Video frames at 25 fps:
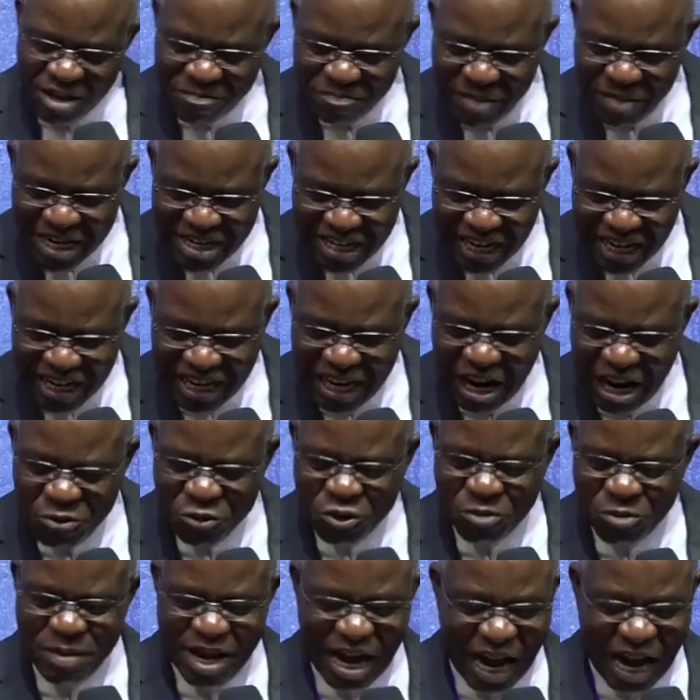made the ground
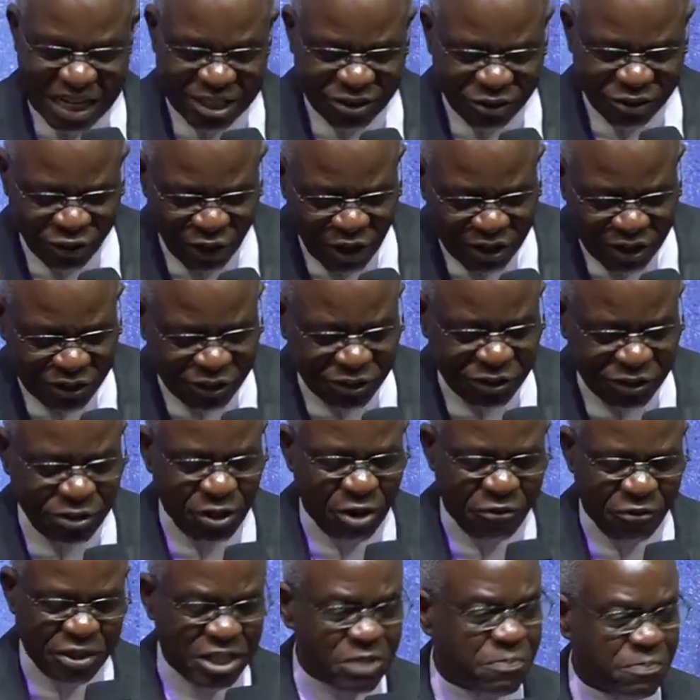to be a source
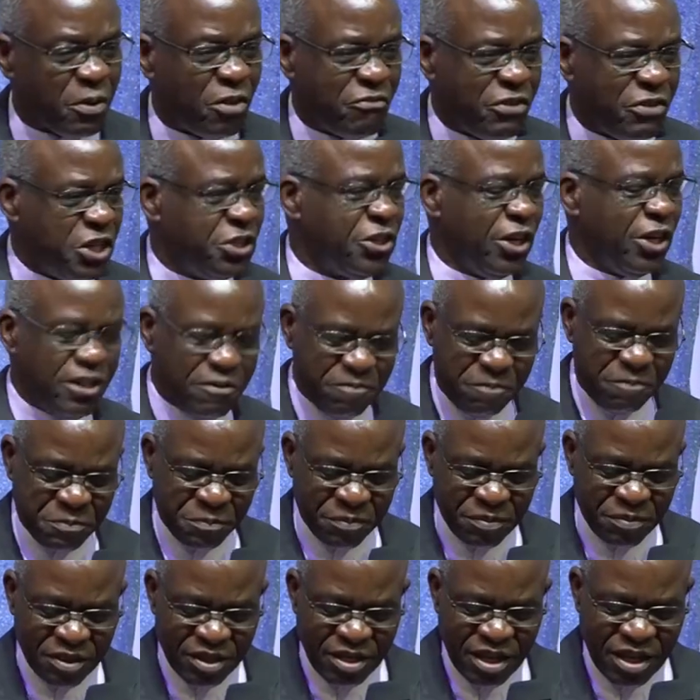of his provision,
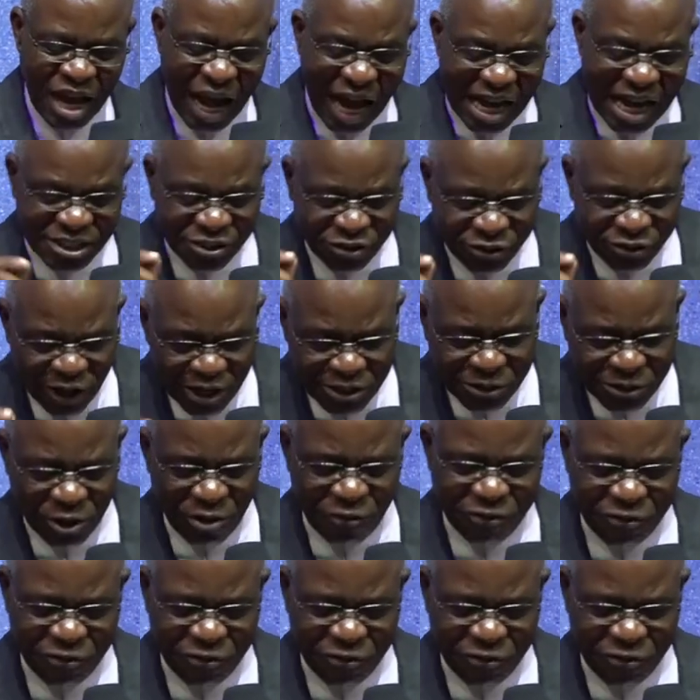a source of